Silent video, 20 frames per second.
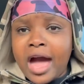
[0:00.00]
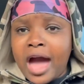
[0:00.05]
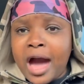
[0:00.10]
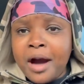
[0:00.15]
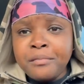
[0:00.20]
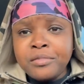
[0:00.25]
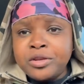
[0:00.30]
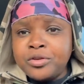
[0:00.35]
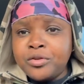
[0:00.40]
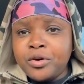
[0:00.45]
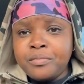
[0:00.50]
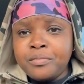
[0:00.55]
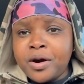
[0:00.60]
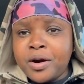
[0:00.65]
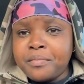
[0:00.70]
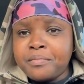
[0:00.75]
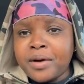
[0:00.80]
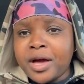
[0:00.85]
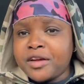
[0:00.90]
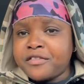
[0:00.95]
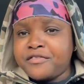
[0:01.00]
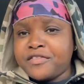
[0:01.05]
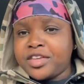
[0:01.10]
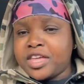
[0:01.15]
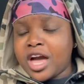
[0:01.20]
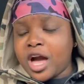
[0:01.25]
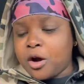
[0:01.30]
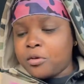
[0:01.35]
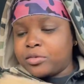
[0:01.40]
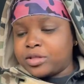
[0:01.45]
I'm going to do a mukbang for
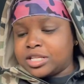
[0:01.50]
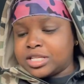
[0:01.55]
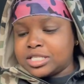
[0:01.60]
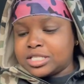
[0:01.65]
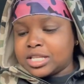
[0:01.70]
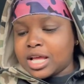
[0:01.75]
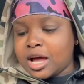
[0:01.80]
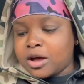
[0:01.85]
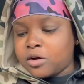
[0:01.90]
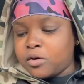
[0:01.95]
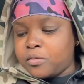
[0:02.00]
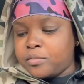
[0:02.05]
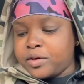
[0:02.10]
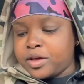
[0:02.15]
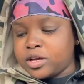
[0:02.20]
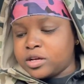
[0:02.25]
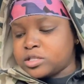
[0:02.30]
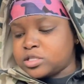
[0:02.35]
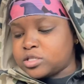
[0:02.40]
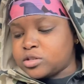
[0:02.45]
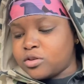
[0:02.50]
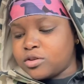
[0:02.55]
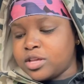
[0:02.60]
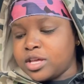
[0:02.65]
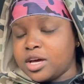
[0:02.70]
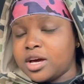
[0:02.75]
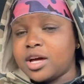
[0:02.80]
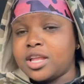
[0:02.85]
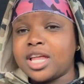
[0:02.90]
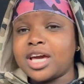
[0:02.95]
y'all with this Taco Bell. So,
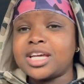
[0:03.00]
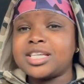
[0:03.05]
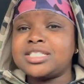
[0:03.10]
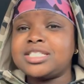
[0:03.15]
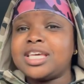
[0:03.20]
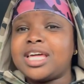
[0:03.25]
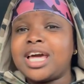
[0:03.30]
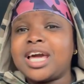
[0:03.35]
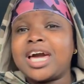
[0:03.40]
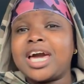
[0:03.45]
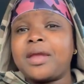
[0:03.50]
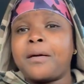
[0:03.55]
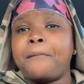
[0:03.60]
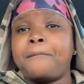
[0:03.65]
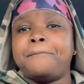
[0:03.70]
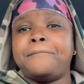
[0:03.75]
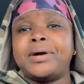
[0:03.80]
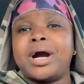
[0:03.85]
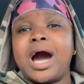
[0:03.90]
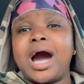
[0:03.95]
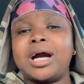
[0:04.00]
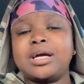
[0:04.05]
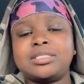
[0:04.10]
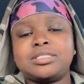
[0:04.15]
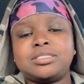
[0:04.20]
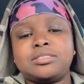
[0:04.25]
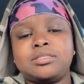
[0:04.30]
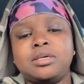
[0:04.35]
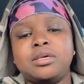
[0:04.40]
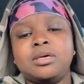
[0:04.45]
yeah, like I said, I got a
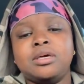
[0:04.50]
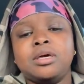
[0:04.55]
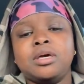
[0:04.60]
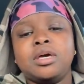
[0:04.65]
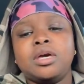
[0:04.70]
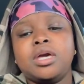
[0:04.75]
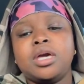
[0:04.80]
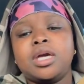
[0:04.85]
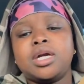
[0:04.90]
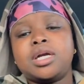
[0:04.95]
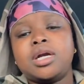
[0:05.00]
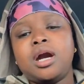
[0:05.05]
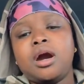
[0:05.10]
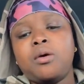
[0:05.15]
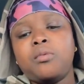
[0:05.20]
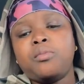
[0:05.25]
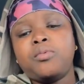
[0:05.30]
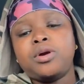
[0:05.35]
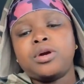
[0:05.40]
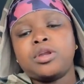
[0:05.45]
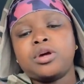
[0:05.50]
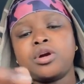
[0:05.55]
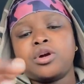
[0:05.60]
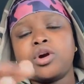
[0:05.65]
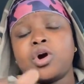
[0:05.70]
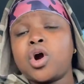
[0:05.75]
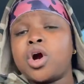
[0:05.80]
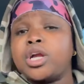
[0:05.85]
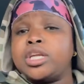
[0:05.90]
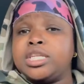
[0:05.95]
box. It comes with a
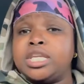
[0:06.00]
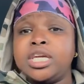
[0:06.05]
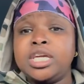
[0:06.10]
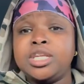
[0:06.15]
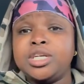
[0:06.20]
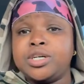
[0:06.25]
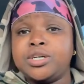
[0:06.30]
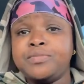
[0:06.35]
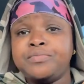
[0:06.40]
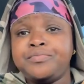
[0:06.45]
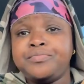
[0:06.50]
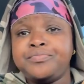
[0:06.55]
gordita.